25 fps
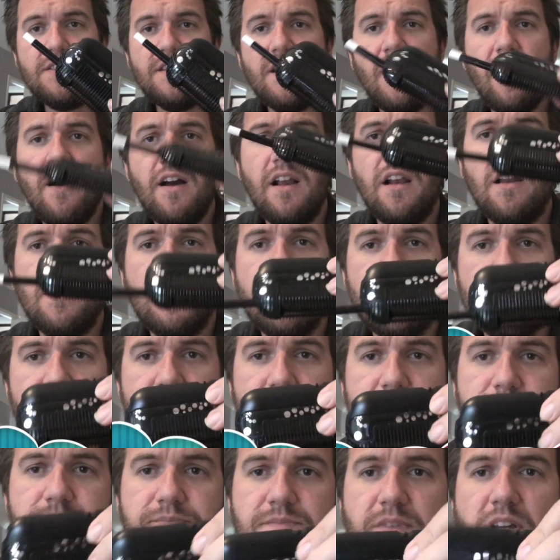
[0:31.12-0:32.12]
The
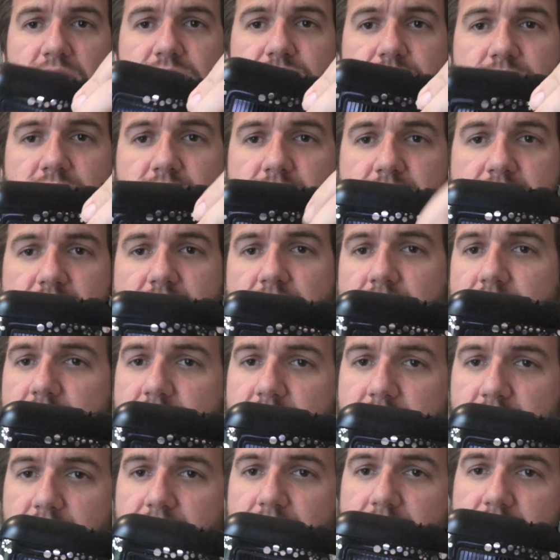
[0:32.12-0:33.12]
Iolite, as you can
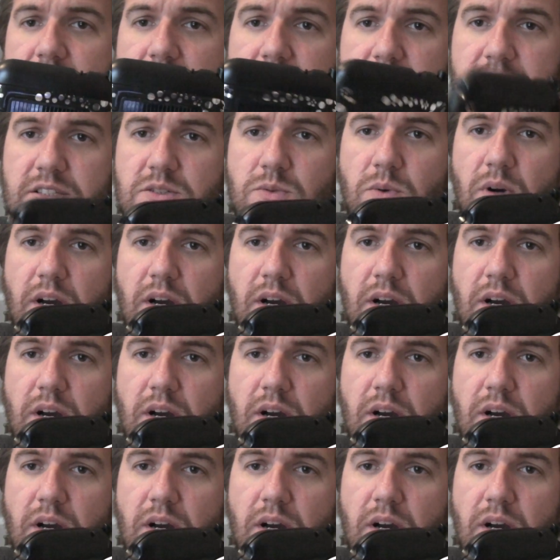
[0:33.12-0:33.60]
see, is